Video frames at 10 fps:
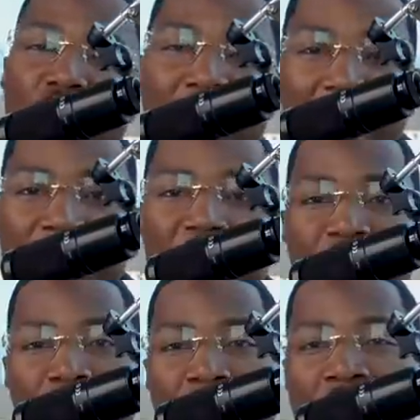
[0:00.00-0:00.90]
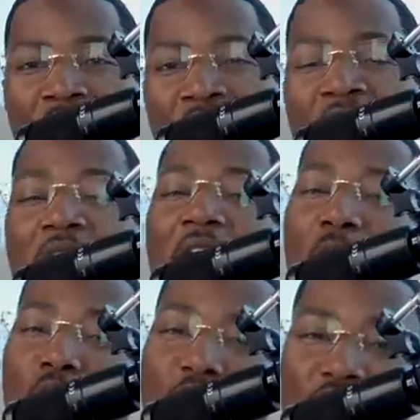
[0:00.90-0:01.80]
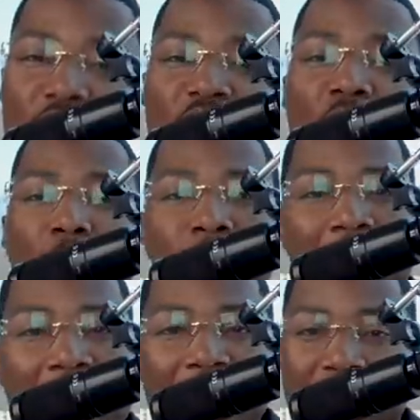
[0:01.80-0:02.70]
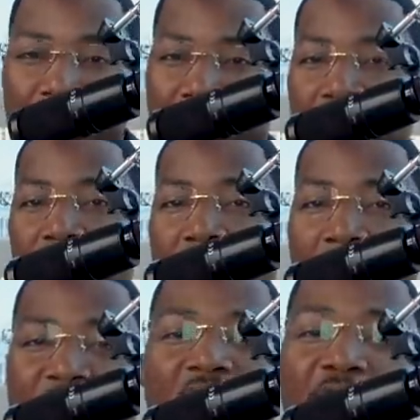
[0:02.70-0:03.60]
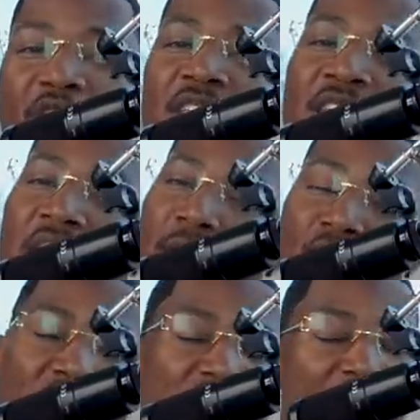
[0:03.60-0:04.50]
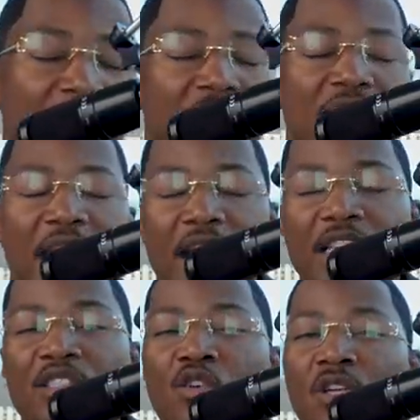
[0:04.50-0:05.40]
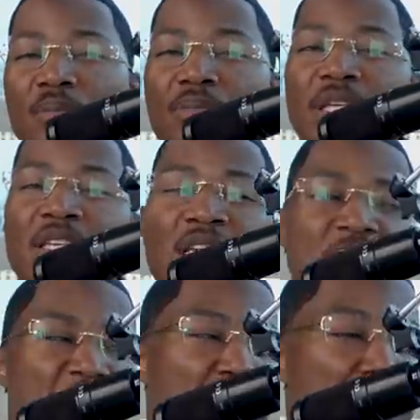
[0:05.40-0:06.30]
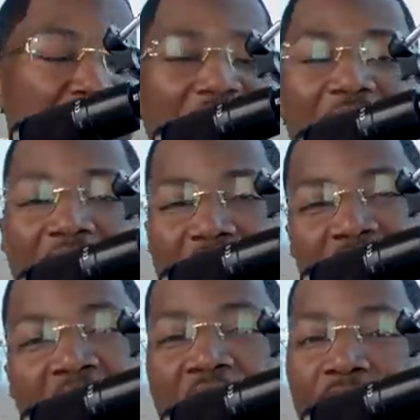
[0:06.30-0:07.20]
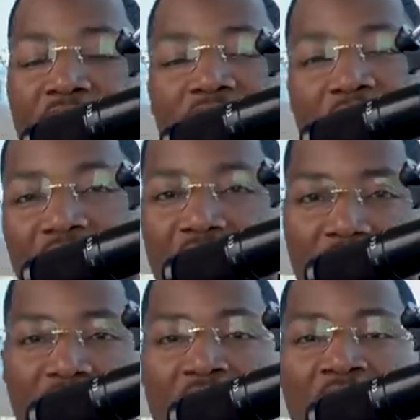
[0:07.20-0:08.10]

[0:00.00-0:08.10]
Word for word: through life, I want you to apply it, man. Nothing that I'm going to say today is going to be meaningless conversation.